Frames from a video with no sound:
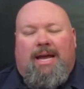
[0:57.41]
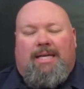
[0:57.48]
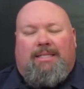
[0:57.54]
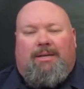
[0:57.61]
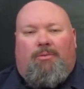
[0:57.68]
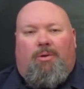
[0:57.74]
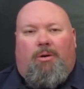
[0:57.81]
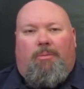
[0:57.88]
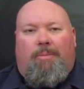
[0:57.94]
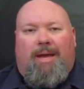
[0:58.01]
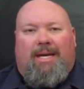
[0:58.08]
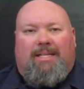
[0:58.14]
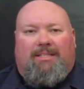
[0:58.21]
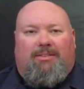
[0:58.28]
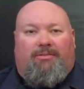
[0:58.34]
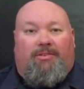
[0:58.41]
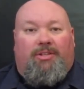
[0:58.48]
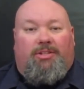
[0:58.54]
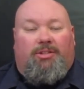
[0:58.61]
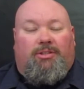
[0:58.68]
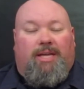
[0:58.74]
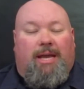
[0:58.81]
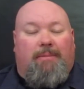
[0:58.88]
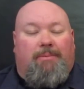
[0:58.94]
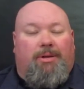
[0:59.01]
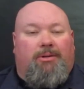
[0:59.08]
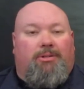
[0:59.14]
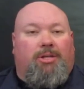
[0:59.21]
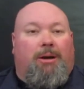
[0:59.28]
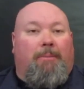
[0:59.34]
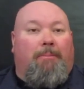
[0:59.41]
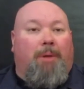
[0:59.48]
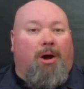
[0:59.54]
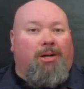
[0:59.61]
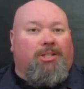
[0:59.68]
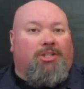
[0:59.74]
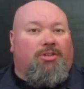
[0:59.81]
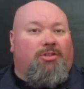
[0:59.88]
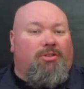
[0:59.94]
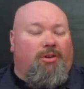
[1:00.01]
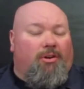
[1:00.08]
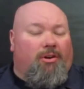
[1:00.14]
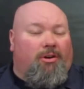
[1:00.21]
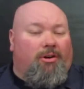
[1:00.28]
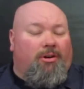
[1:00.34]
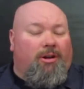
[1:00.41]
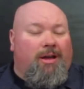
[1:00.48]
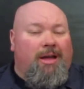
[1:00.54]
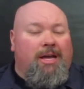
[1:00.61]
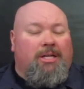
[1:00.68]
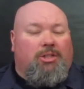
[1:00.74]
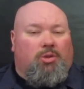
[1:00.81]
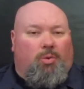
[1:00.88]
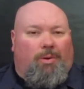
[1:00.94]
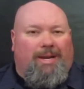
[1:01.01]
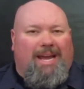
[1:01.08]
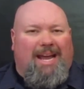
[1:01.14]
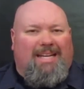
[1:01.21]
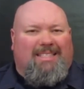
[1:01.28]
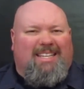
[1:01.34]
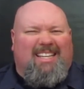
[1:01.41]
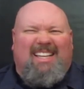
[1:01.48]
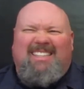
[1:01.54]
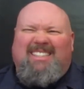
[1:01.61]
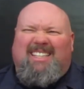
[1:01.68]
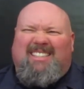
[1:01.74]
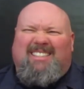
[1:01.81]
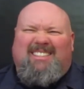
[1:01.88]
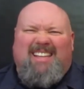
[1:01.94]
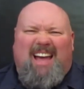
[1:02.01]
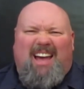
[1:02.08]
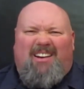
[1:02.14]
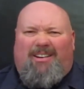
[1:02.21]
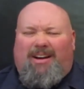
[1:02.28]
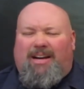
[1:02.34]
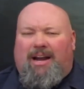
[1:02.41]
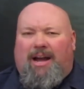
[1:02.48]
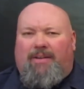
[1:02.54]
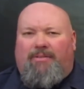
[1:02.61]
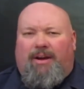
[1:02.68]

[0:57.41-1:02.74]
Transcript: as it won't make its official debut till March 3rd, 2018. That's a Saturday night.